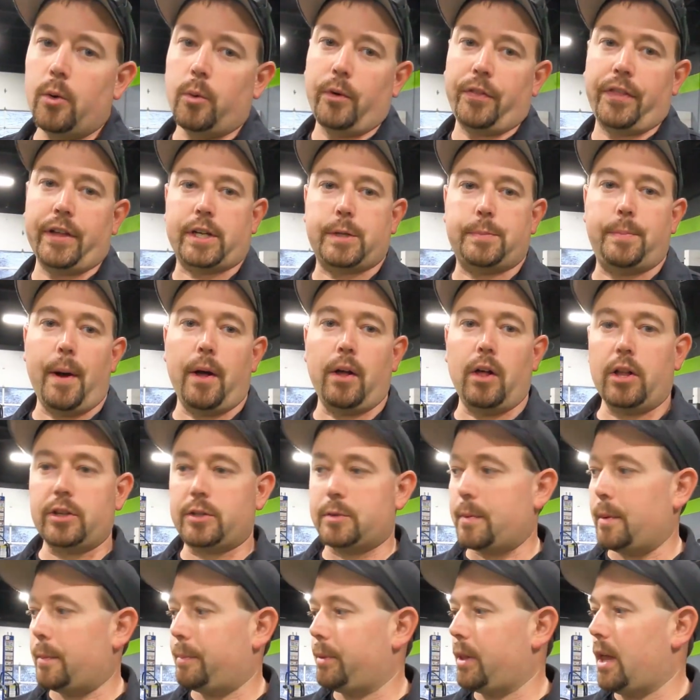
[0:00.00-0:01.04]
with XPEL
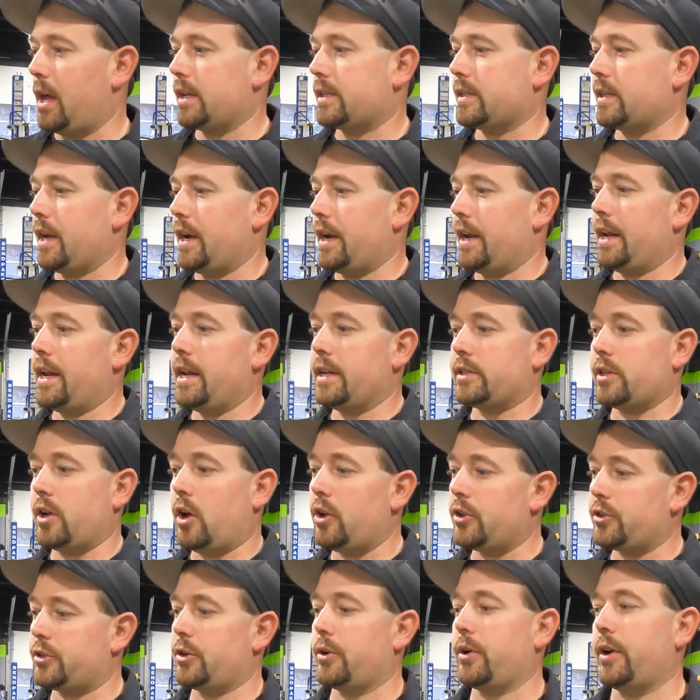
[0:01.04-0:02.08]
Ultimate Plus, and it is
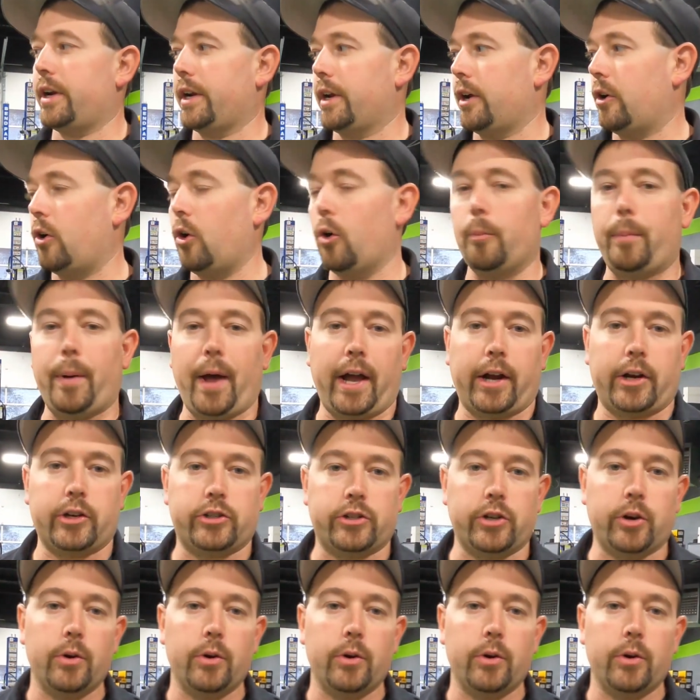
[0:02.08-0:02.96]
also getting a gold package.